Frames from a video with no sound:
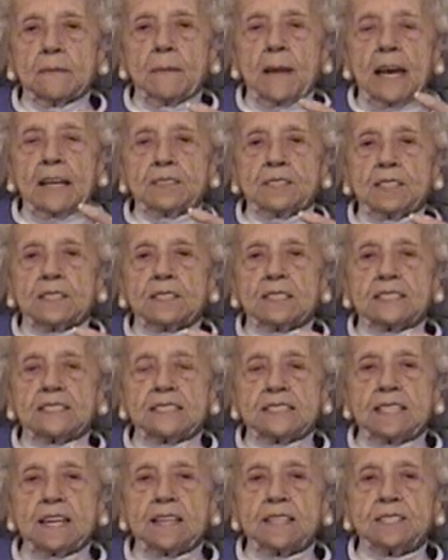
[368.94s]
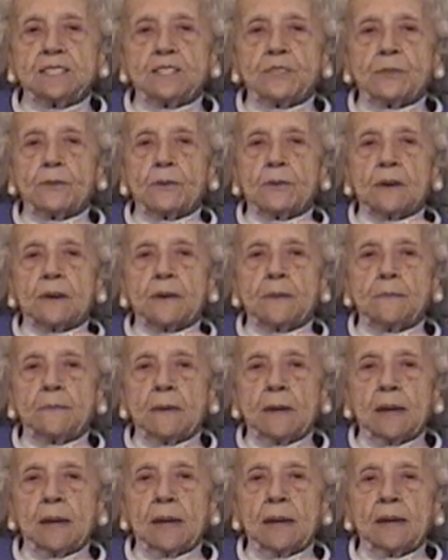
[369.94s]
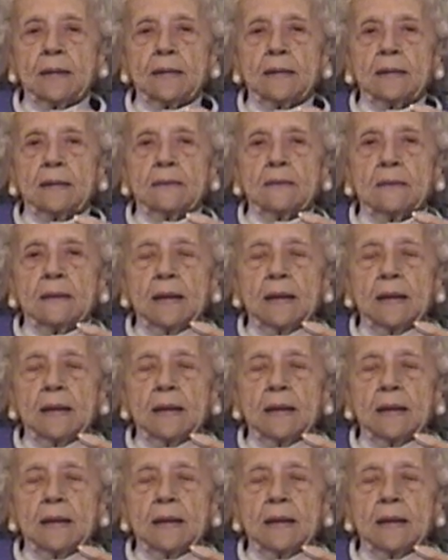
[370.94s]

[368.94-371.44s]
back to the States for him, and